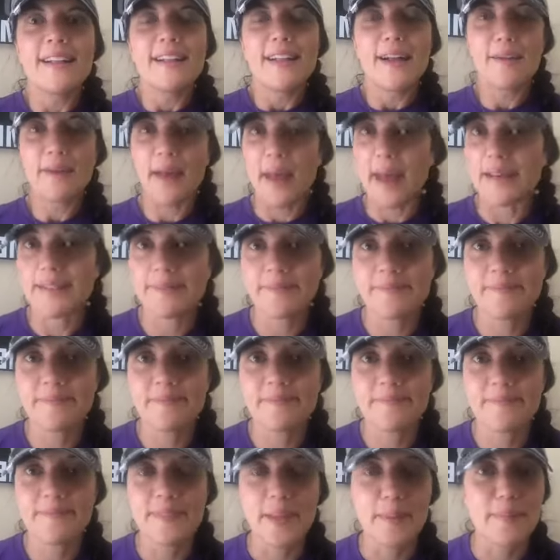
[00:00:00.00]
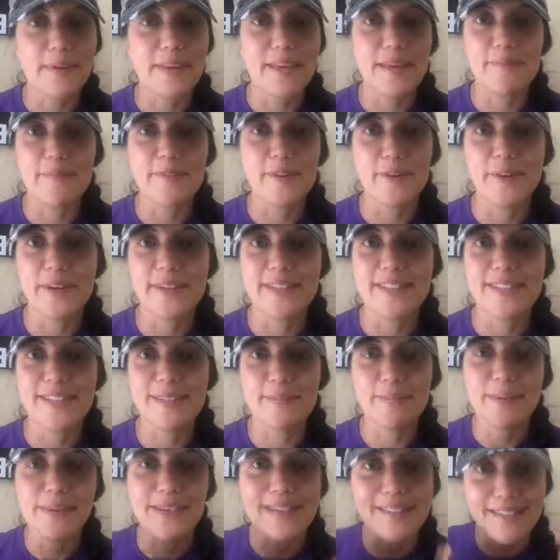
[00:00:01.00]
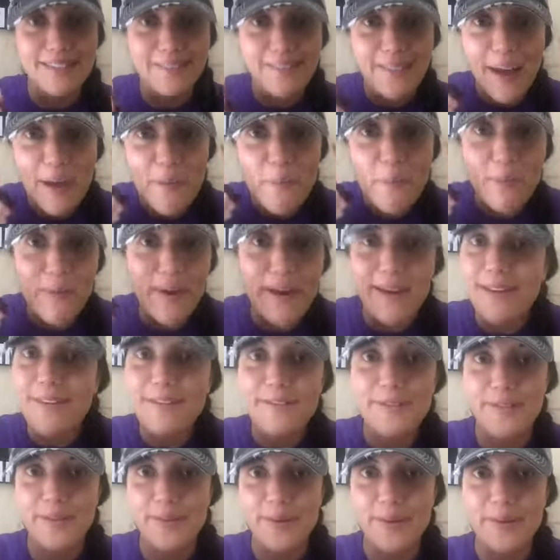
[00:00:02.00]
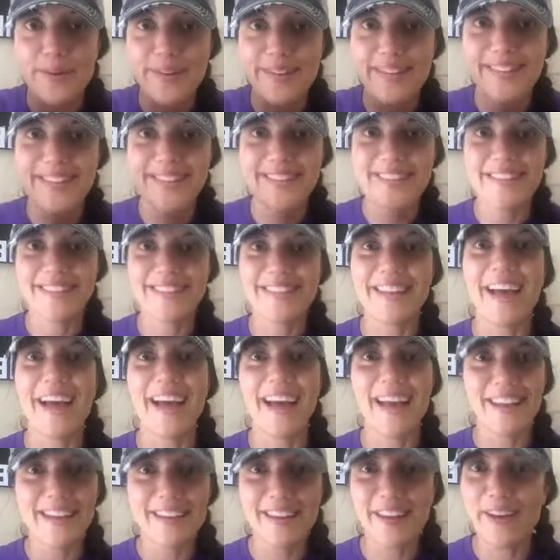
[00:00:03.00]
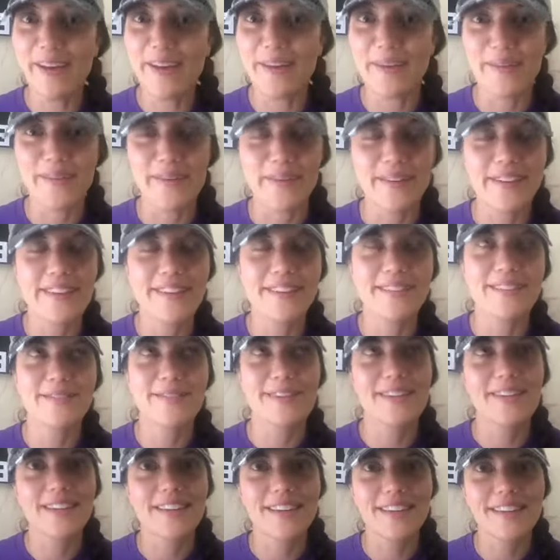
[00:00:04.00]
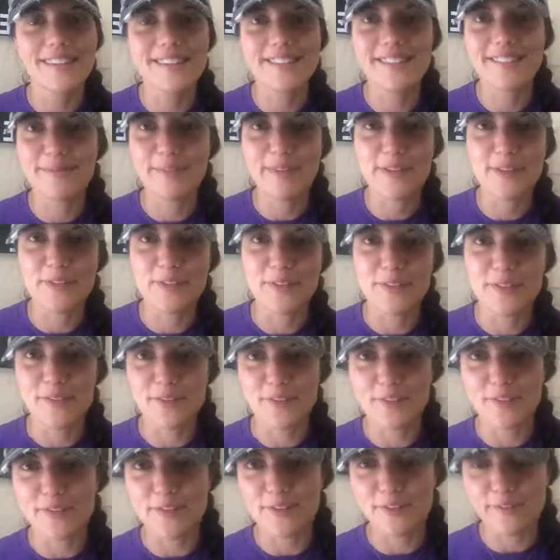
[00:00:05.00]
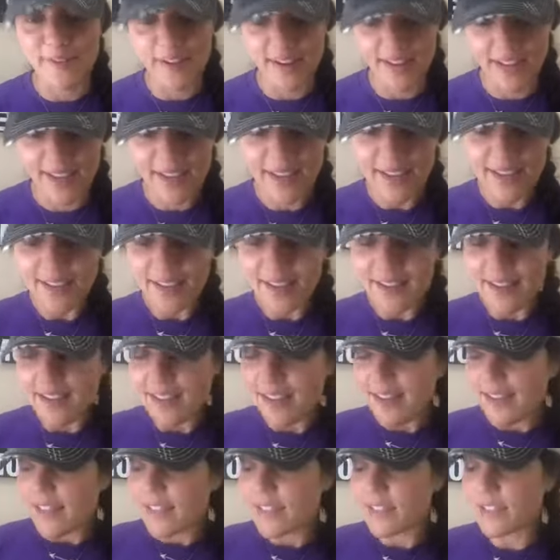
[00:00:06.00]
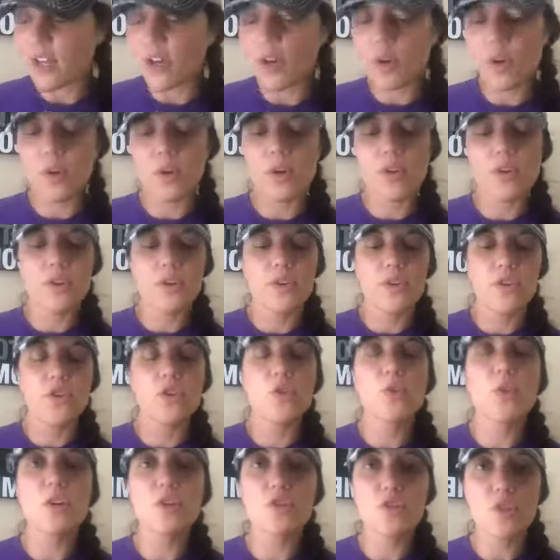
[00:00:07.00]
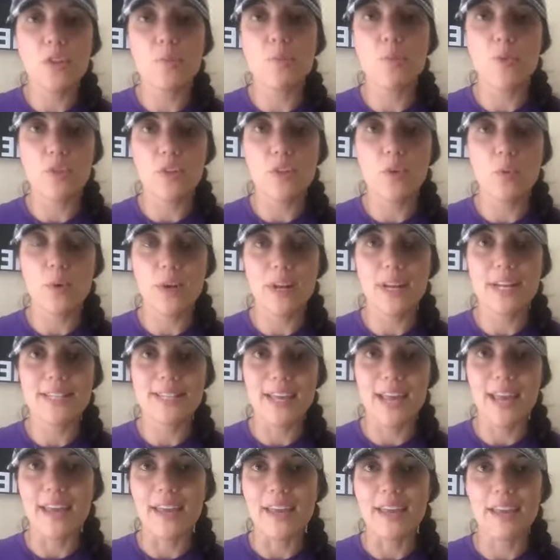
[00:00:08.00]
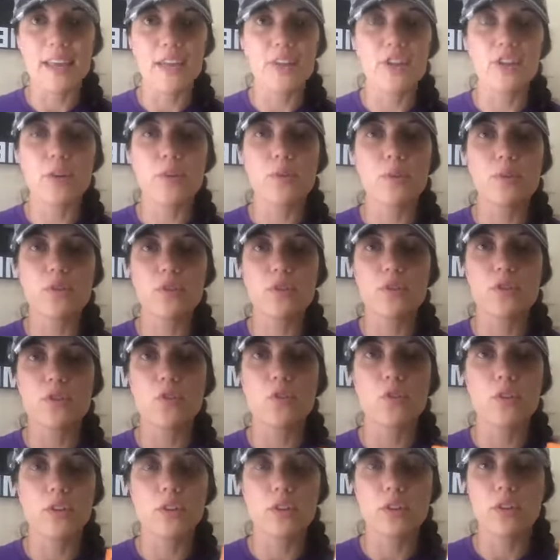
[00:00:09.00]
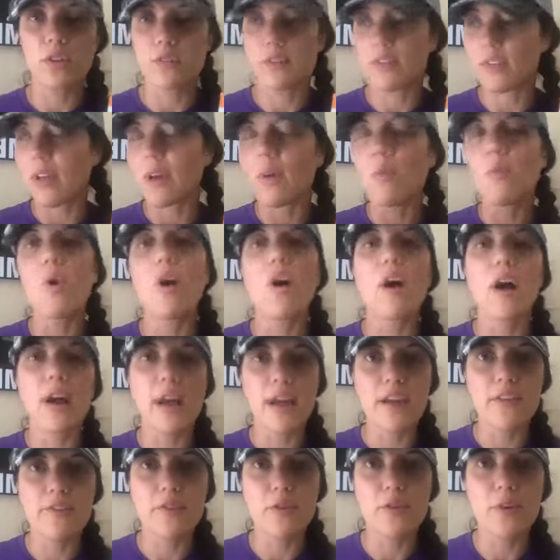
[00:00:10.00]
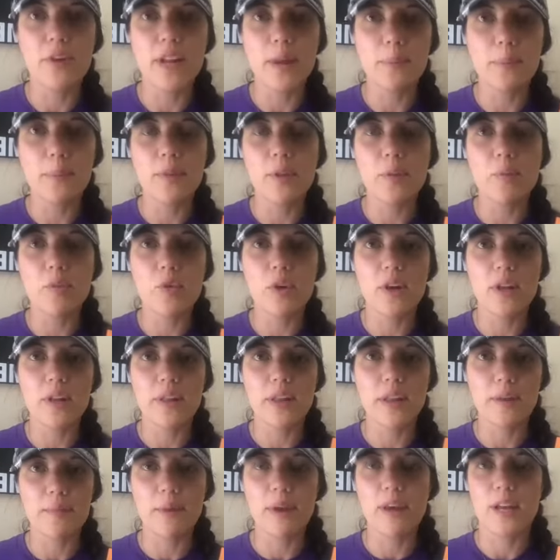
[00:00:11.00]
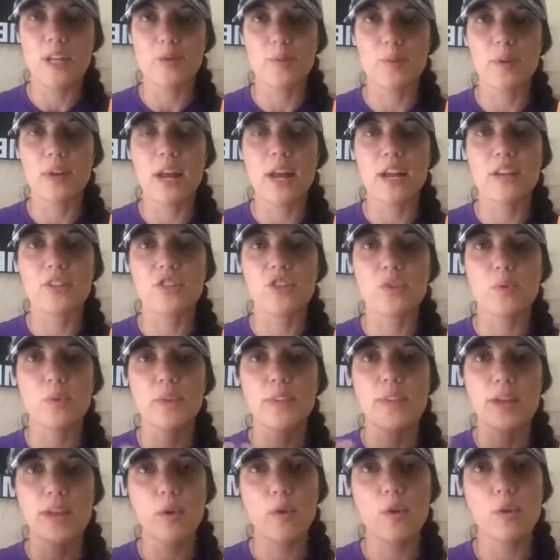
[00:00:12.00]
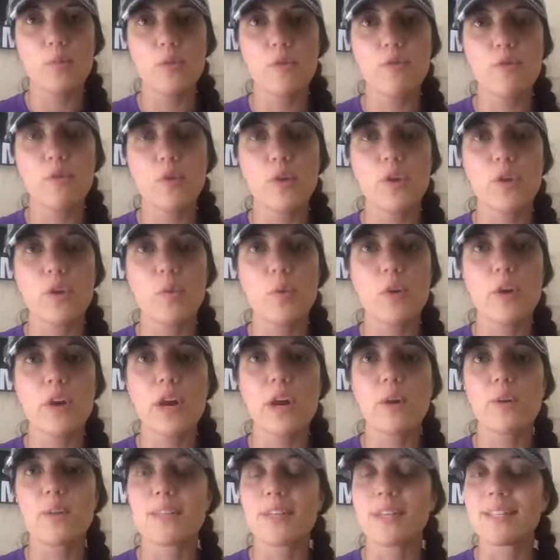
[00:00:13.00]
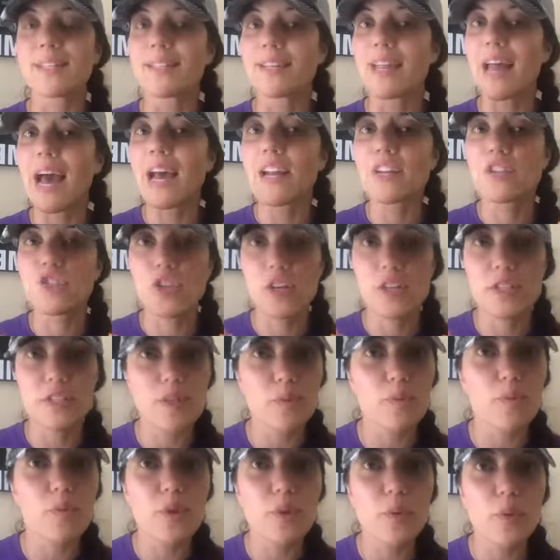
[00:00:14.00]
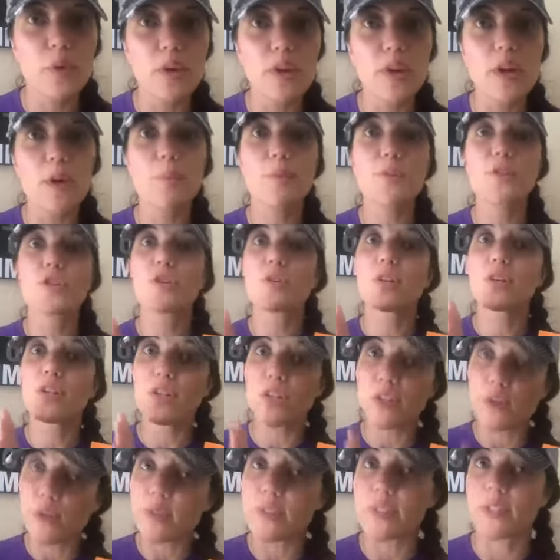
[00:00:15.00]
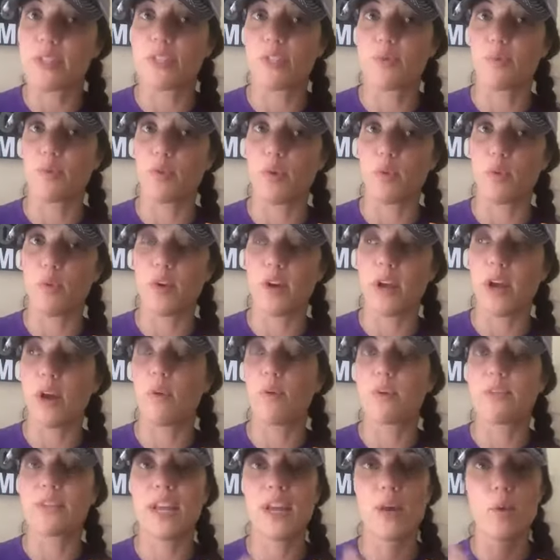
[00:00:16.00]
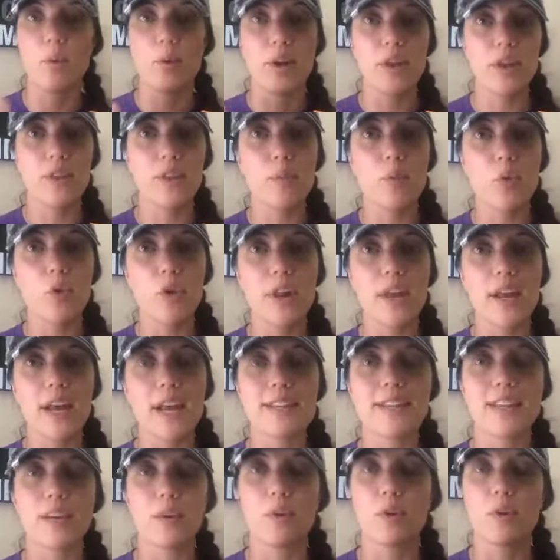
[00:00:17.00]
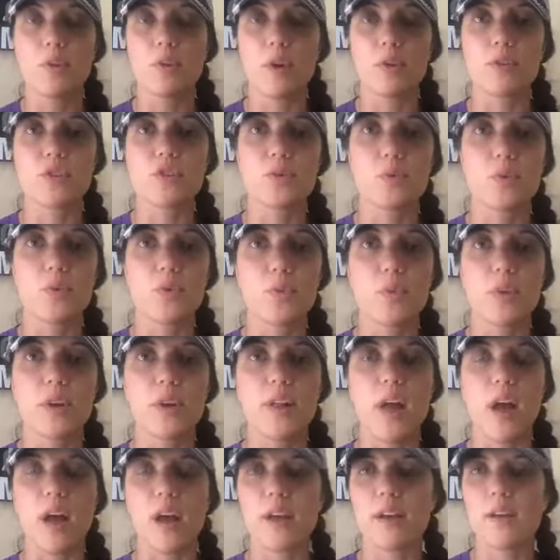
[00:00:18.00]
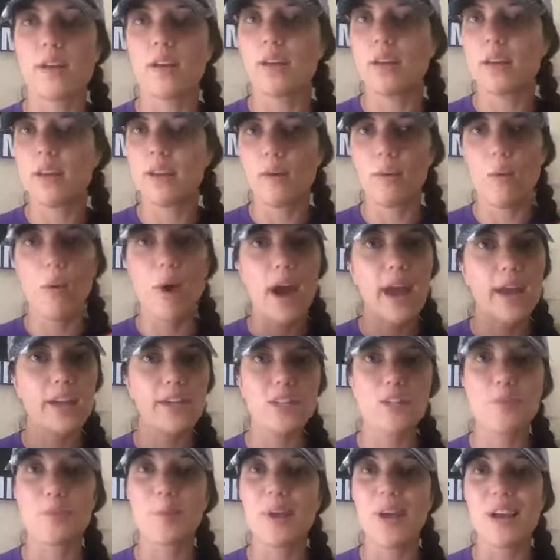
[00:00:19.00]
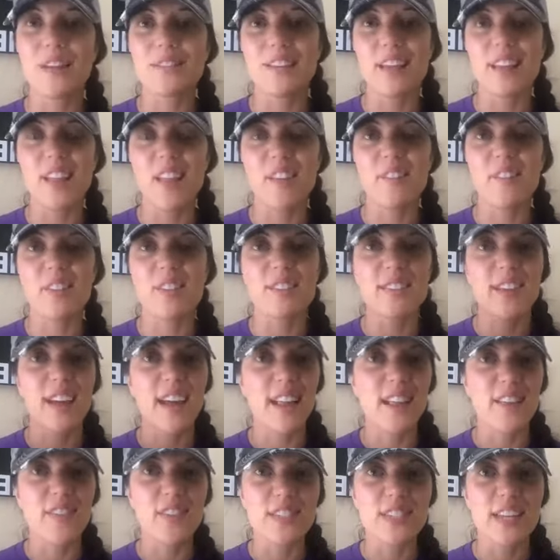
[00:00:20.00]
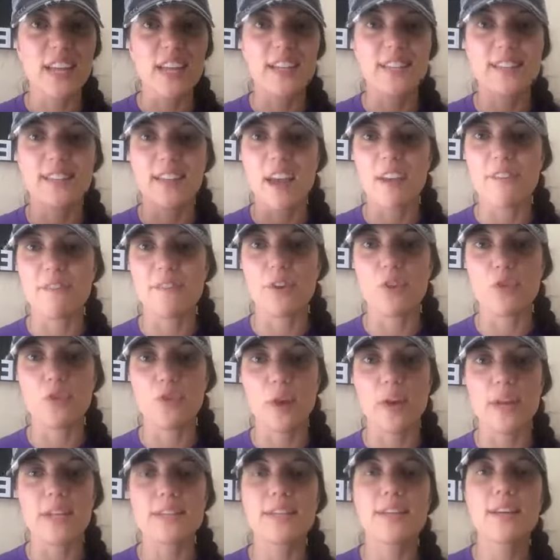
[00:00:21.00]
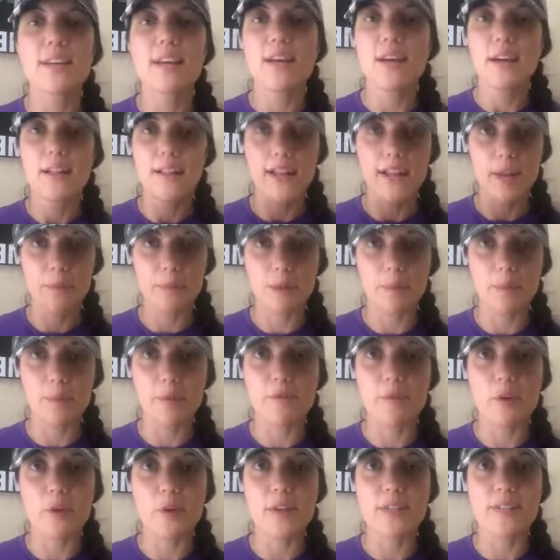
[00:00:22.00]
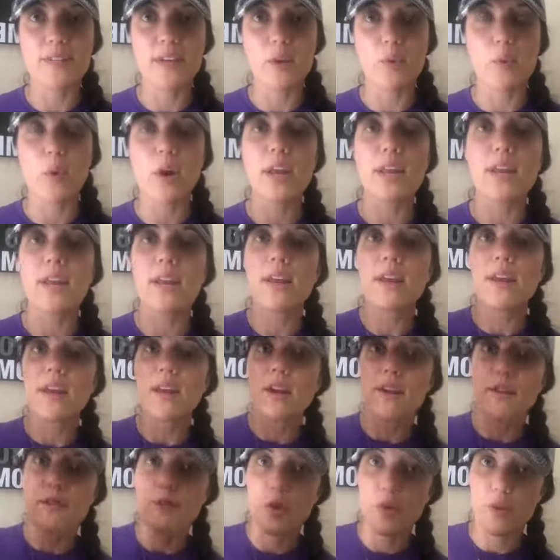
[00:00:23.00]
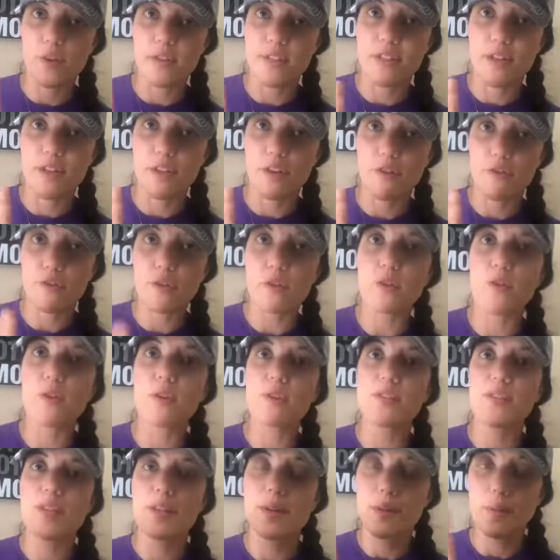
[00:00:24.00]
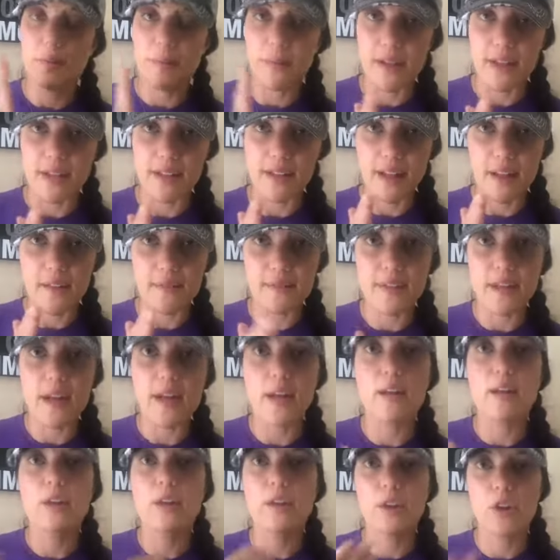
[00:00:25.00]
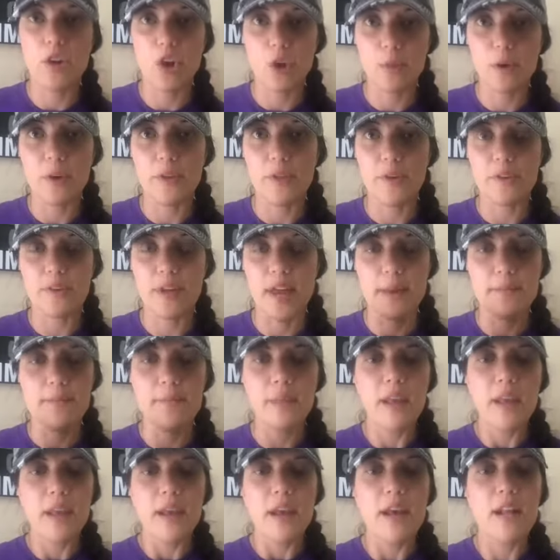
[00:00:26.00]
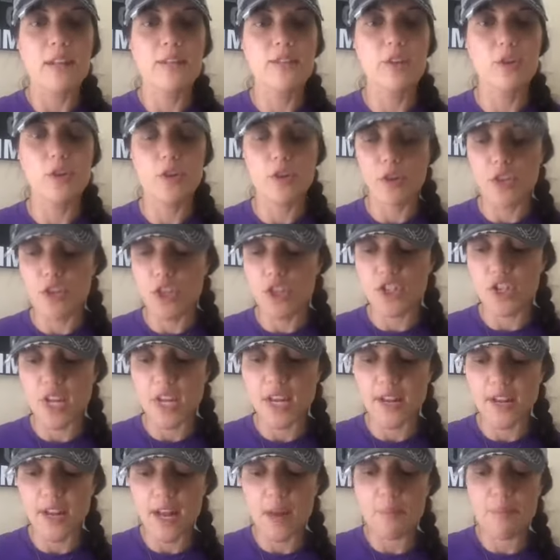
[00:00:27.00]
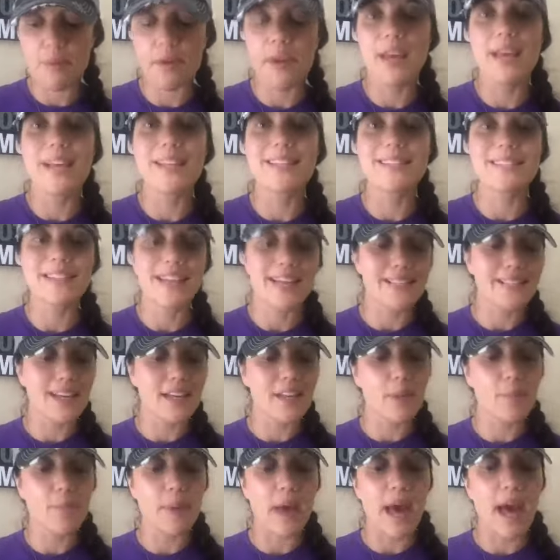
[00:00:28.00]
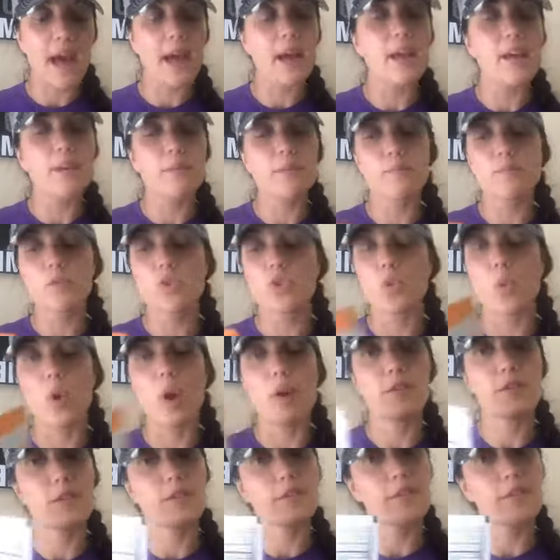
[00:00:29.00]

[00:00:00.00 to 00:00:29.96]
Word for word: Okay, I'm gonna keep focused because I've got brain fuel. I know. Oh my goodness, my children are so funny. So you can drink more than one a day. Ketones, you can, well, if you get up in the morning like my husband and I do, we take one before your workouts. It's not just a pre workout, but you can use it as a pre workout. We take one in the morning, I take one around two or three o'clock. Why? Just because I love it. I love the taste. I feel great. A lot of people focus on one, focus on their foods, make it a lifestyle, go about their day. And so you're gonna shake it up. It says on the back, 12 to